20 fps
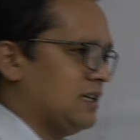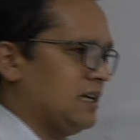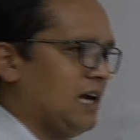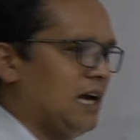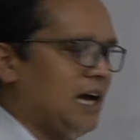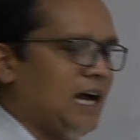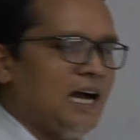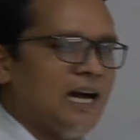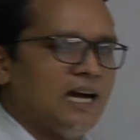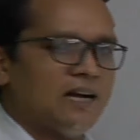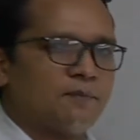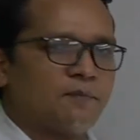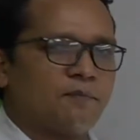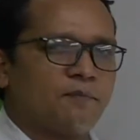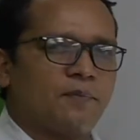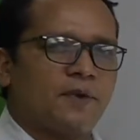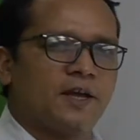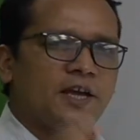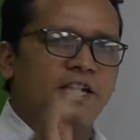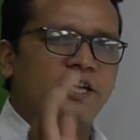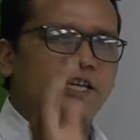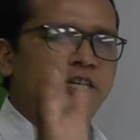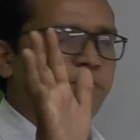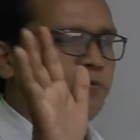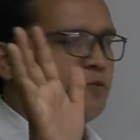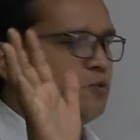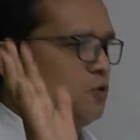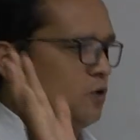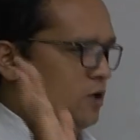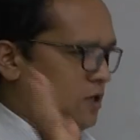are very
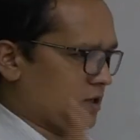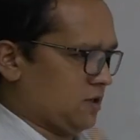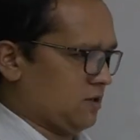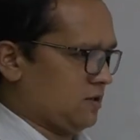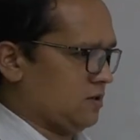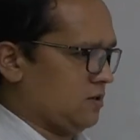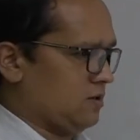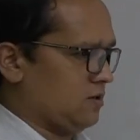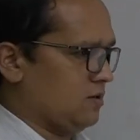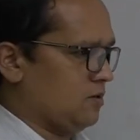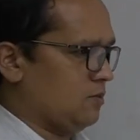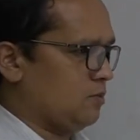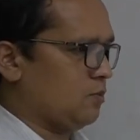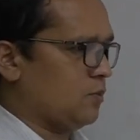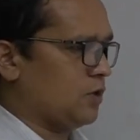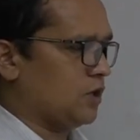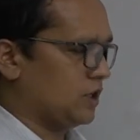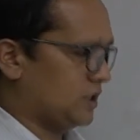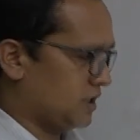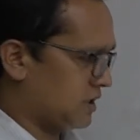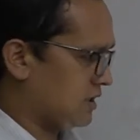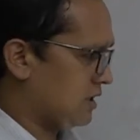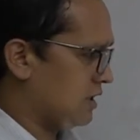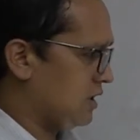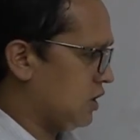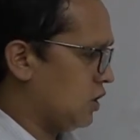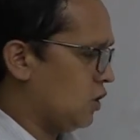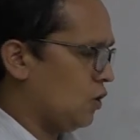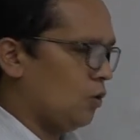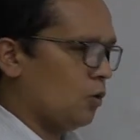poor. But
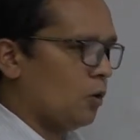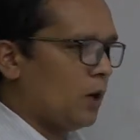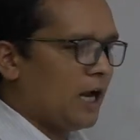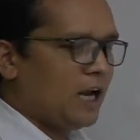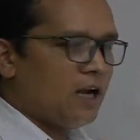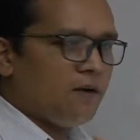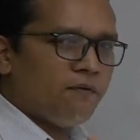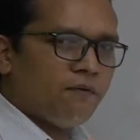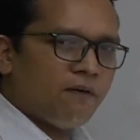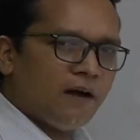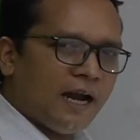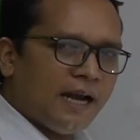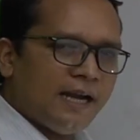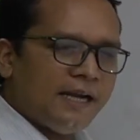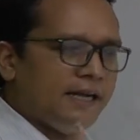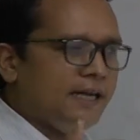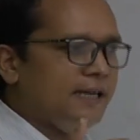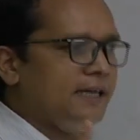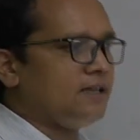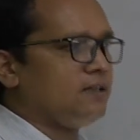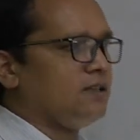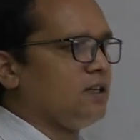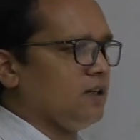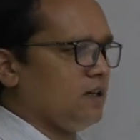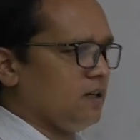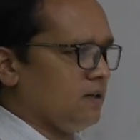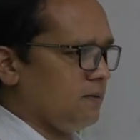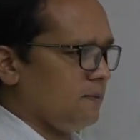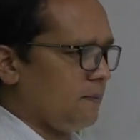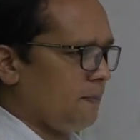while finding
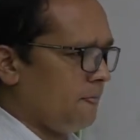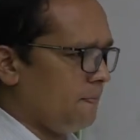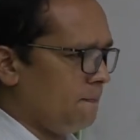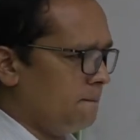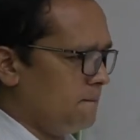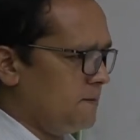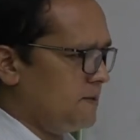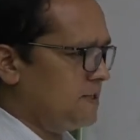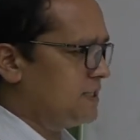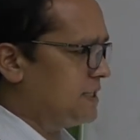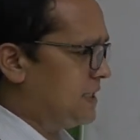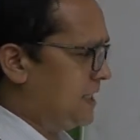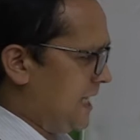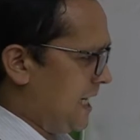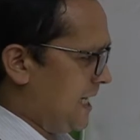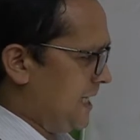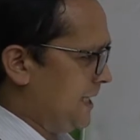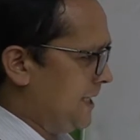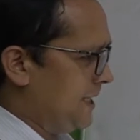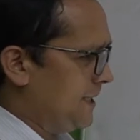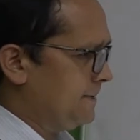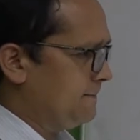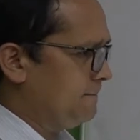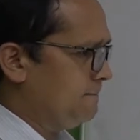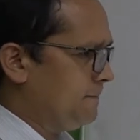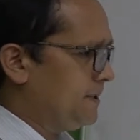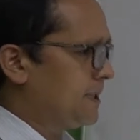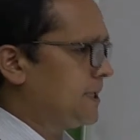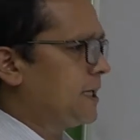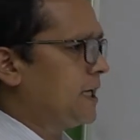the PCI,
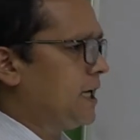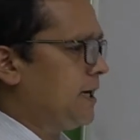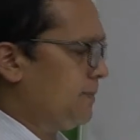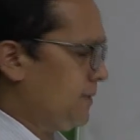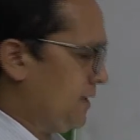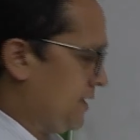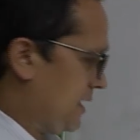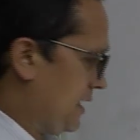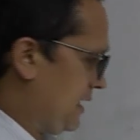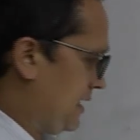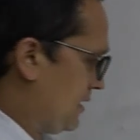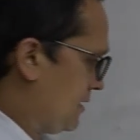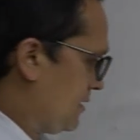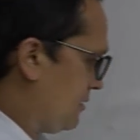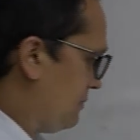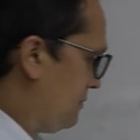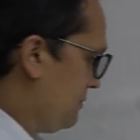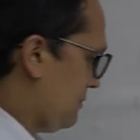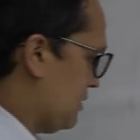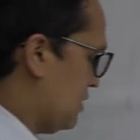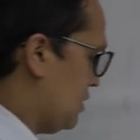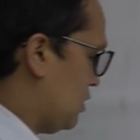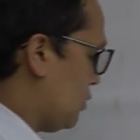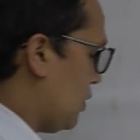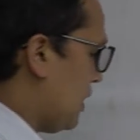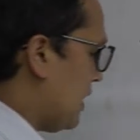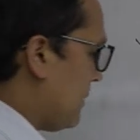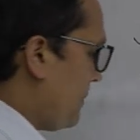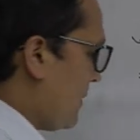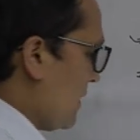per capita income,
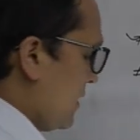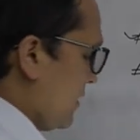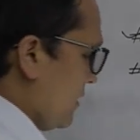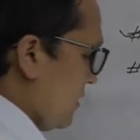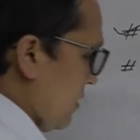what happened?